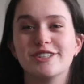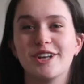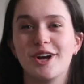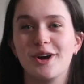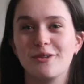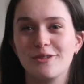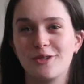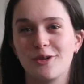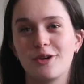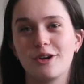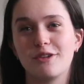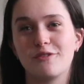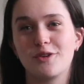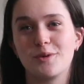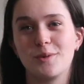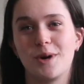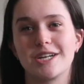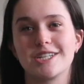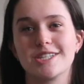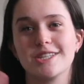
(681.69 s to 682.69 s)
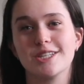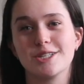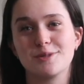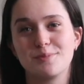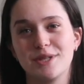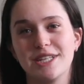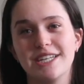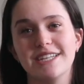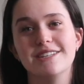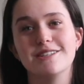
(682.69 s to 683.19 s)
So Lauren, if you're watching this,
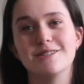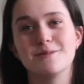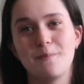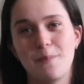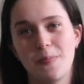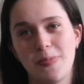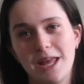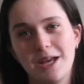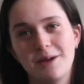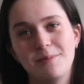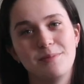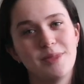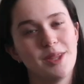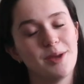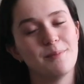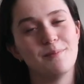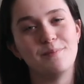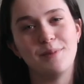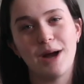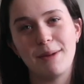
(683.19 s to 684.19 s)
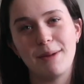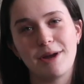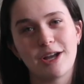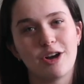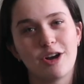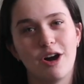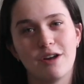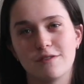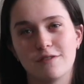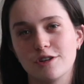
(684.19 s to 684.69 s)
please buy my
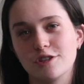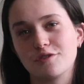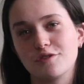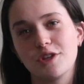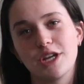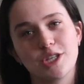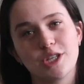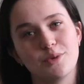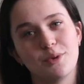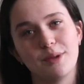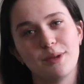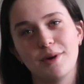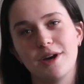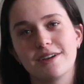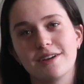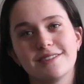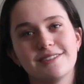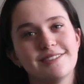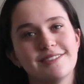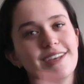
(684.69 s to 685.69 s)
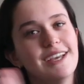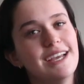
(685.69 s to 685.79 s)
Converse for like 20 bucks.